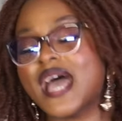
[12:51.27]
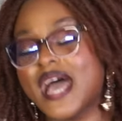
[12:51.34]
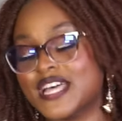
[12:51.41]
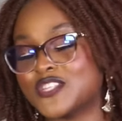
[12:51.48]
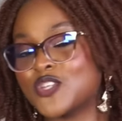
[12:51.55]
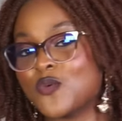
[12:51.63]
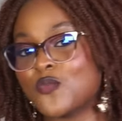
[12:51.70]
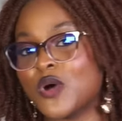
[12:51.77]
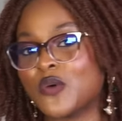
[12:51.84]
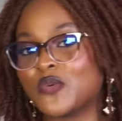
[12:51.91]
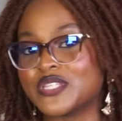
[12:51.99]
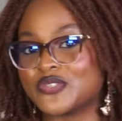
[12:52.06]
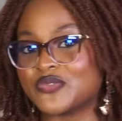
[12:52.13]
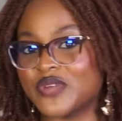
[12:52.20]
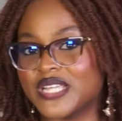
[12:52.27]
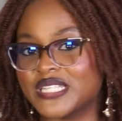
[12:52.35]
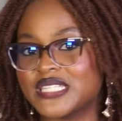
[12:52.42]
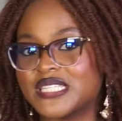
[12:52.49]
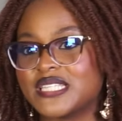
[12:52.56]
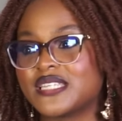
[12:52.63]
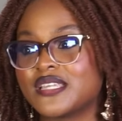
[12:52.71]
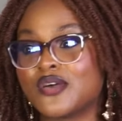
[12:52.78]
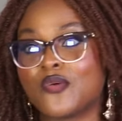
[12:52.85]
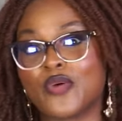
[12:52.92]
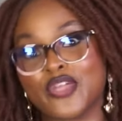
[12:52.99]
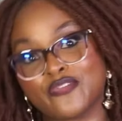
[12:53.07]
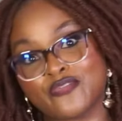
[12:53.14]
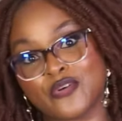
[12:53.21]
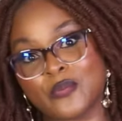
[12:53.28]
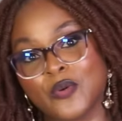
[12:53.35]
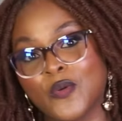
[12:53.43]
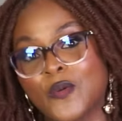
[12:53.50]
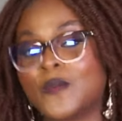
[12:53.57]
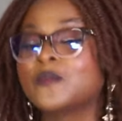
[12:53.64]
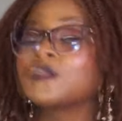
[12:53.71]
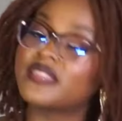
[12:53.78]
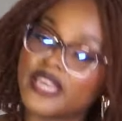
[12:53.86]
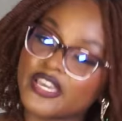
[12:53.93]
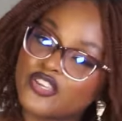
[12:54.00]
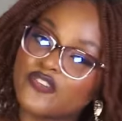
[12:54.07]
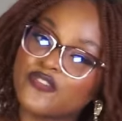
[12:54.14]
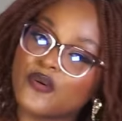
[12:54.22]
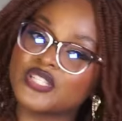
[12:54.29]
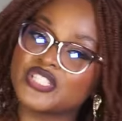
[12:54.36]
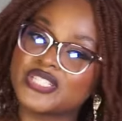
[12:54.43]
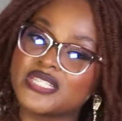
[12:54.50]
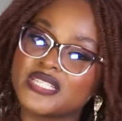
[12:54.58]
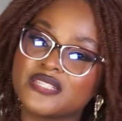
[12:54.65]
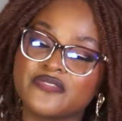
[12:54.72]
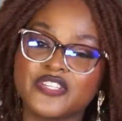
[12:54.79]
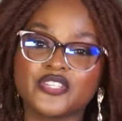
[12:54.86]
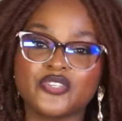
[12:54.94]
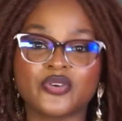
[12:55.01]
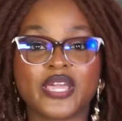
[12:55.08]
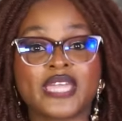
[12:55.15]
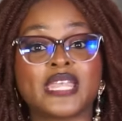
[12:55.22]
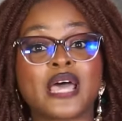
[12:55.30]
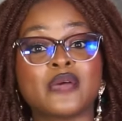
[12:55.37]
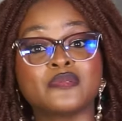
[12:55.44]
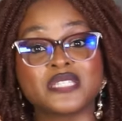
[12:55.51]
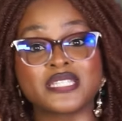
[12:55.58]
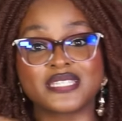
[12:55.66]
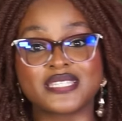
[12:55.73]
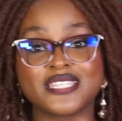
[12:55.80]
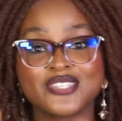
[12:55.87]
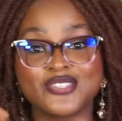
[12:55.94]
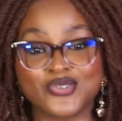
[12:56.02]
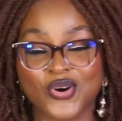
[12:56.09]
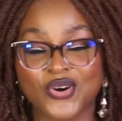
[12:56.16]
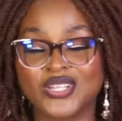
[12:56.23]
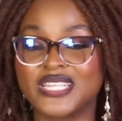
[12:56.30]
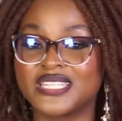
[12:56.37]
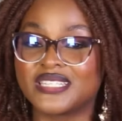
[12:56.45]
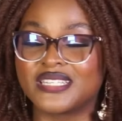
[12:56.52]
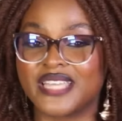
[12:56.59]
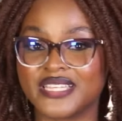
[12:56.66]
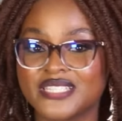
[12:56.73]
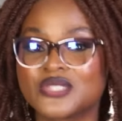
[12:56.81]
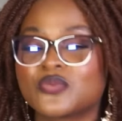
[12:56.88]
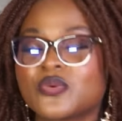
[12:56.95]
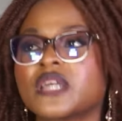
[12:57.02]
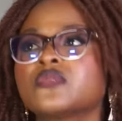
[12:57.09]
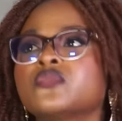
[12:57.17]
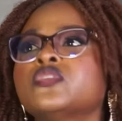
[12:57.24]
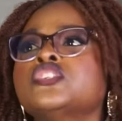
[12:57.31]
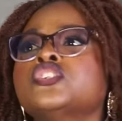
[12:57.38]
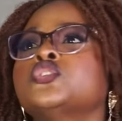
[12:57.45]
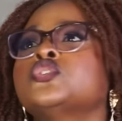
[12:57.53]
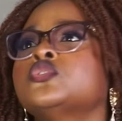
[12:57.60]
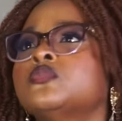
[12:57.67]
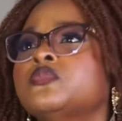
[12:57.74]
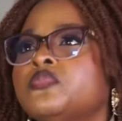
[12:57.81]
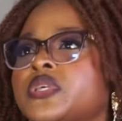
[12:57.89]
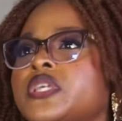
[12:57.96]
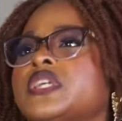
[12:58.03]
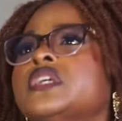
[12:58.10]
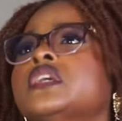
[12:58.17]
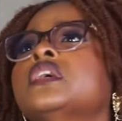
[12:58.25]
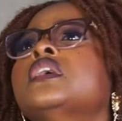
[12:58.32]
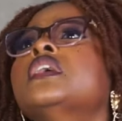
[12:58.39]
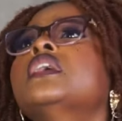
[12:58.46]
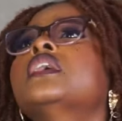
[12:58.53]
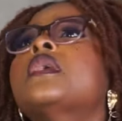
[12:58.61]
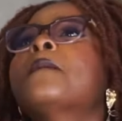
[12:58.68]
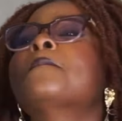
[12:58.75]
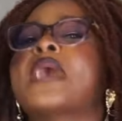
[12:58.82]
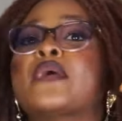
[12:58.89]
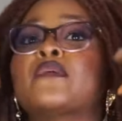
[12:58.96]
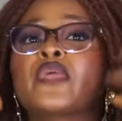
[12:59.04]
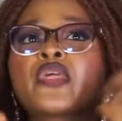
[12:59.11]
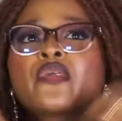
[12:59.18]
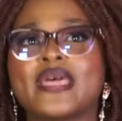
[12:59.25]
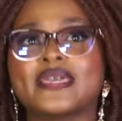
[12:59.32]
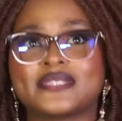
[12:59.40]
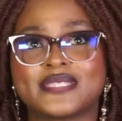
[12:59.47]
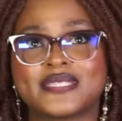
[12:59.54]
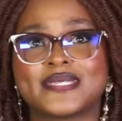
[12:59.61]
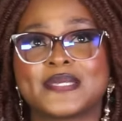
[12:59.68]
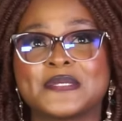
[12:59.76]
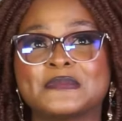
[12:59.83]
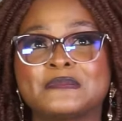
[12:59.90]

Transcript: as someone who is renting away from home. Thank you for watching this video, and I will see you all in the next one, which should be my regrets.